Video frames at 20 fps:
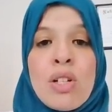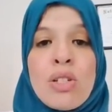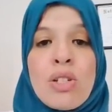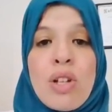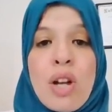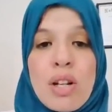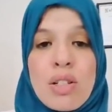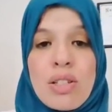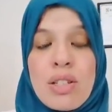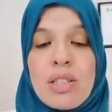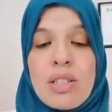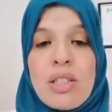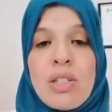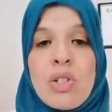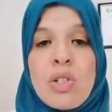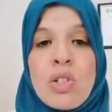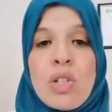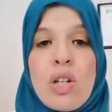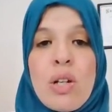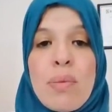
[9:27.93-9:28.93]
toxic
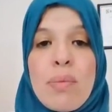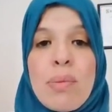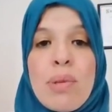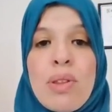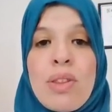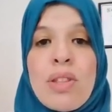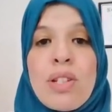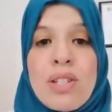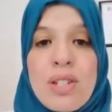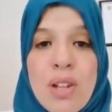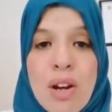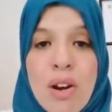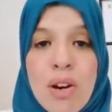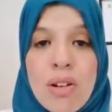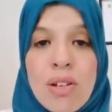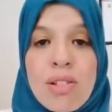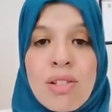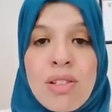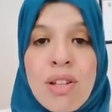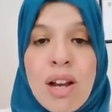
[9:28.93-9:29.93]
leadership, the
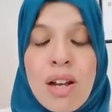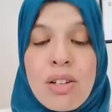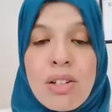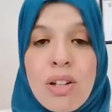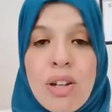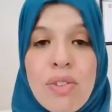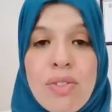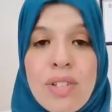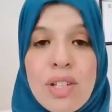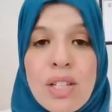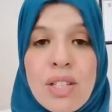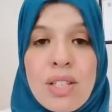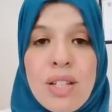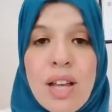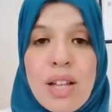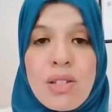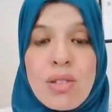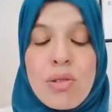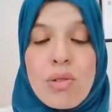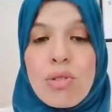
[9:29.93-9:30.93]
dark side of
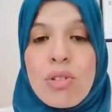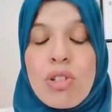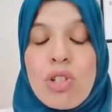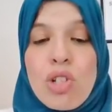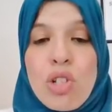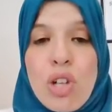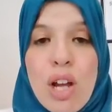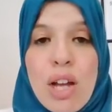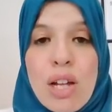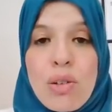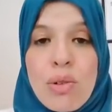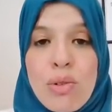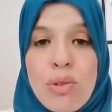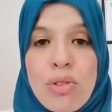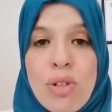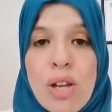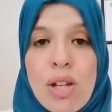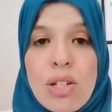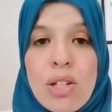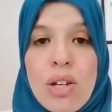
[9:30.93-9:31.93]
success, or the shadow
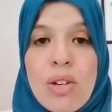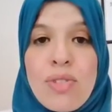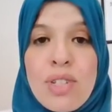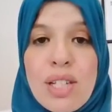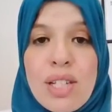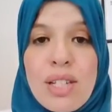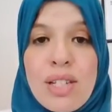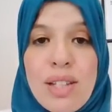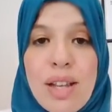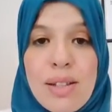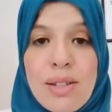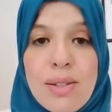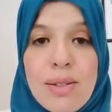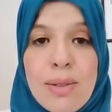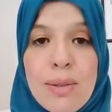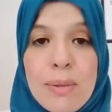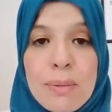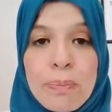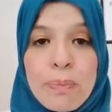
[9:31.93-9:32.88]
side of success.